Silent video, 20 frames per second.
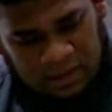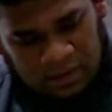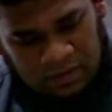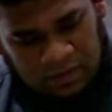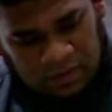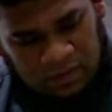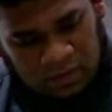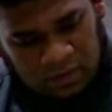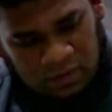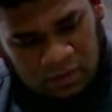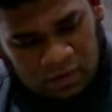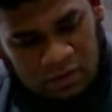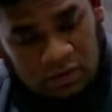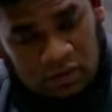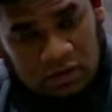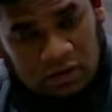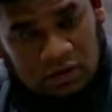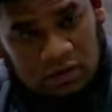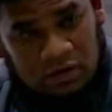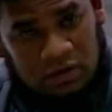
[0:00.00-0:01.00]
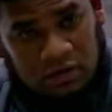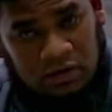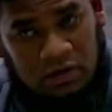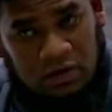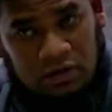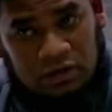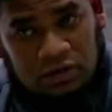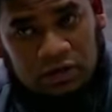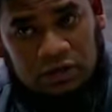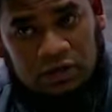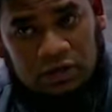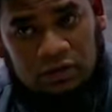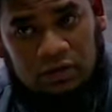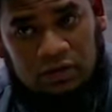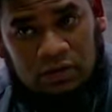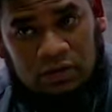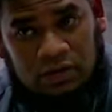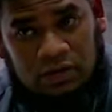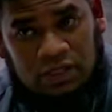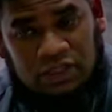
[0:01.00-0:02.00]
Then we will
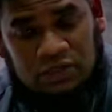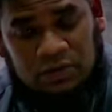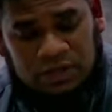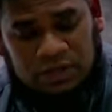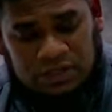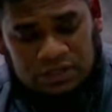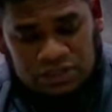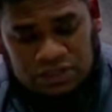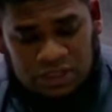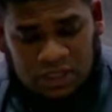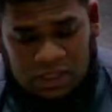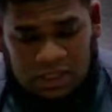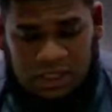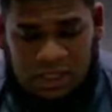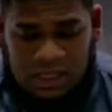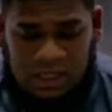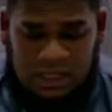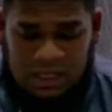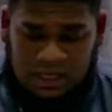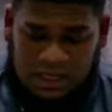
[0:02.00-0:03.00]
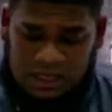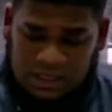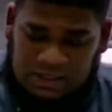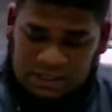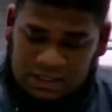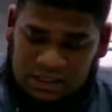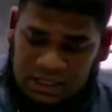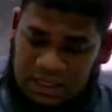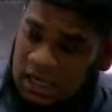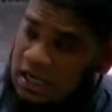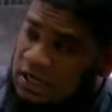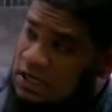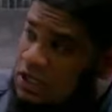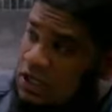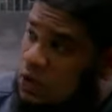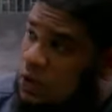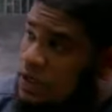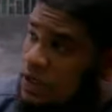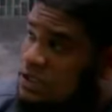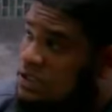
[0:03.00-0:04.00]
continue next week inshallah. Is there
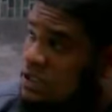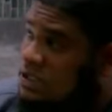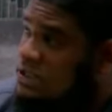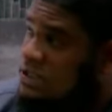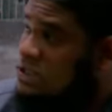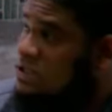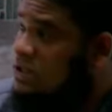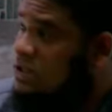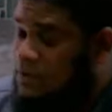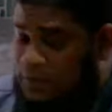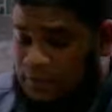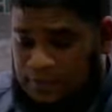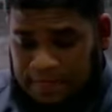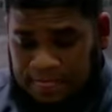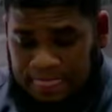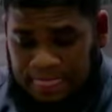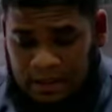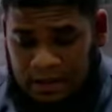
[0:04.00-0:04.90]
any questions